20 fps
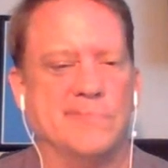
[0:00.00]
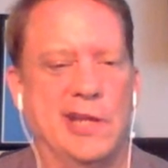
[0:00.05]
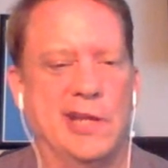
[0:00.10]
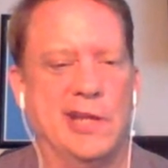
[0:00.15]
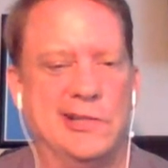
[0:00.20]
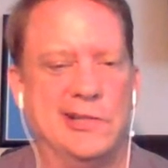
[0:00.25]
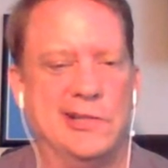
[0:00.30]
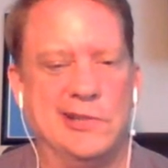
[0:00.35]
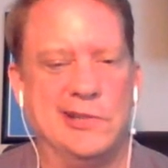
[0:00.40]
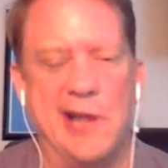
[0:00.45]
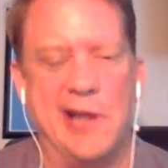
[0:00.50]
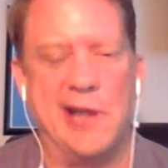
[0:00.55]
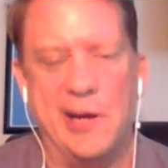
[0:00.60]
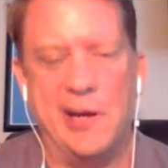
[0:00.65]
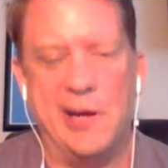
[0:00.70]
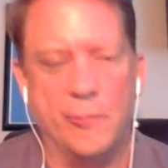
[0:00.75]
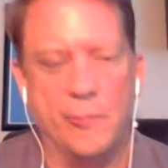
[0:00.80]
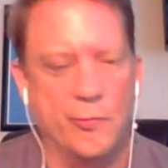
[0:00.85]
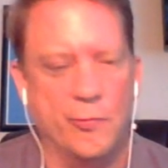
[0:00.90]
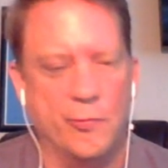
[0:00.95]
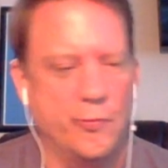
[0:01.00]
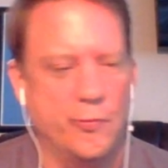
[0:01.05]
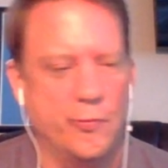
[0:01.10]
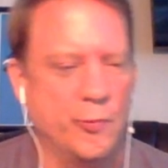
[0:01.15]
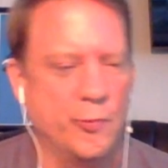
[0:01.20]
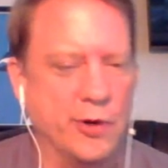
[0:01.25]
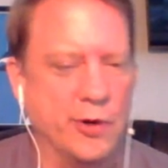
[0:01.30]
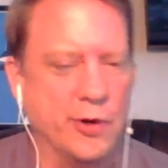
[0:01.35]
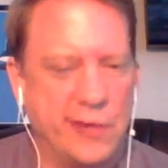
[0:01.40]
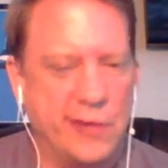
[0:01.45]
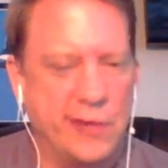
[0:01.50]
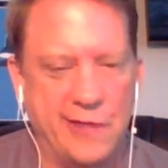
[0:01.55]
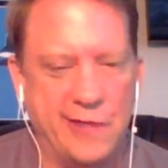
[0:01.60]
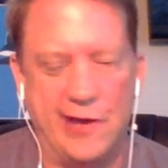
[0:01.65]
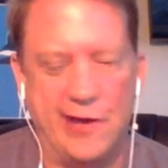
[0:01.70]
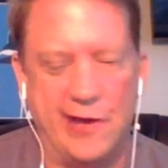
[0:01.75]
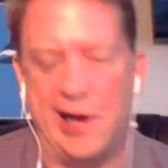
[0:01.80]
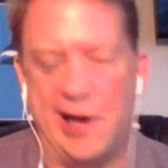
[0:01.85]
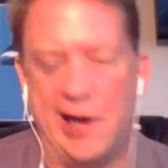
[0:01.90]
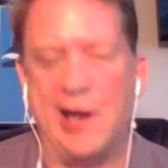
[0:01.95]
is not worthy of the
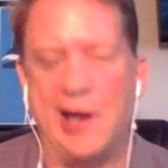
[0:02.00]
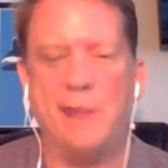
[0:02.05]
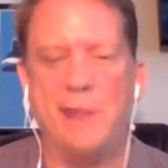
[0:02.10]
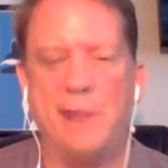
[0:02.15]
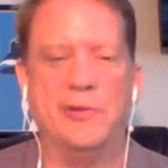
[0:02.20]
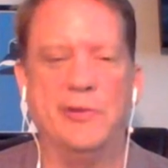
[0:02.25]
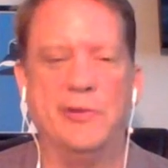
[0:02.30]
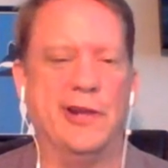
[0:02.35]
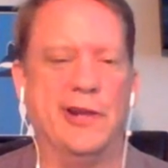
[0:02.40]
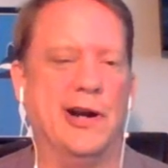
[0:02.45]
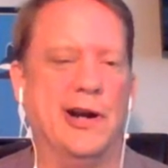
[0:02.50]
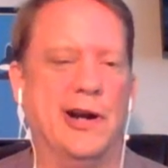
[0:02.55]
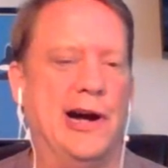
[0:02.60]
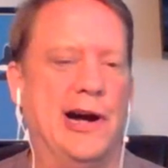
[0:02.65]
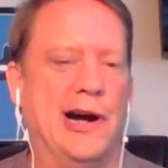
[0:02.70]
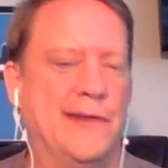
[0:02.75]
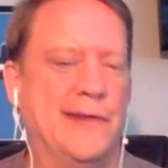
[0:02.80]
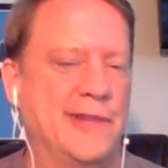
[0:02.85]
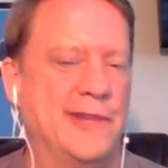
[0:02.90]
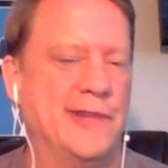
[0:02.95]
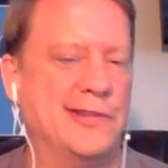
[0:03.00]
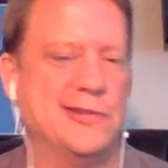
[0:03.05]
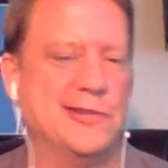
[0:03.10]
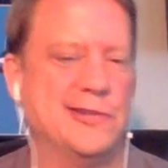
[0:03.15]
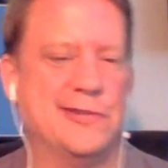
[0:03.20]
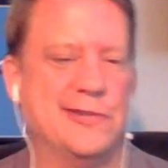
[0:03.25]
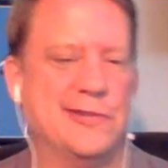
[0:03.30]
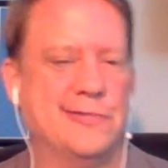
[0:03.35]
hype and that our offense is